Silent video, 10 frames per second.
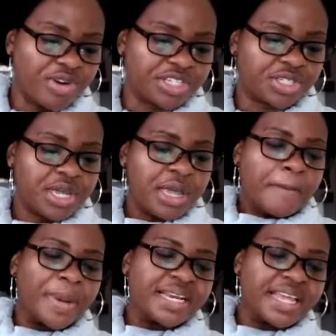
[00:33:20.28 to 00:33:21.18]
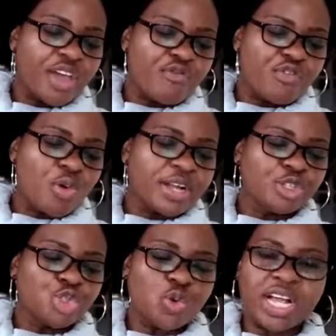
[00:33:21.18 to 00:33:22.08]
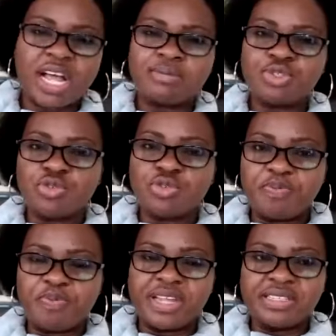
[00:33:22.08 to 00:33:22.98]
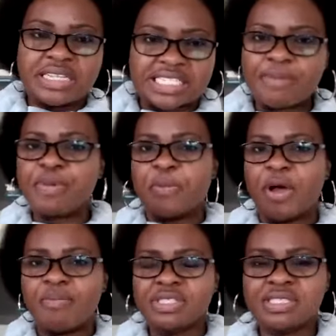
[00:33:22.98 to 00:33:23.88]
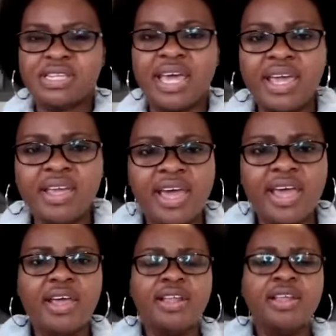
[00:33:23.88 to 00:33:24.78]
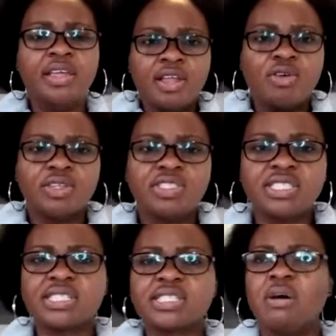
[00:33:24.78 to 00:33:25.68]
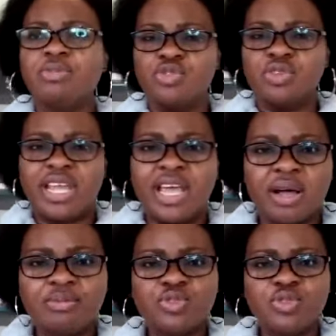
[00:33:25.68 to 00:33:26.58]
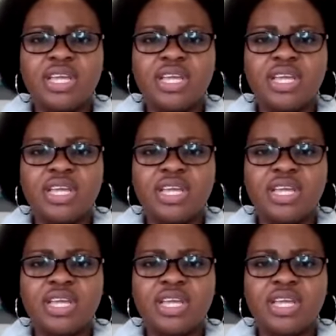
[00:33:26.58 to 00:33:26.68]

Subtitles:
with you, not wanting anyone to perish, but everyone to come to repentance. Some people have been saying, hey, Lord Jesus,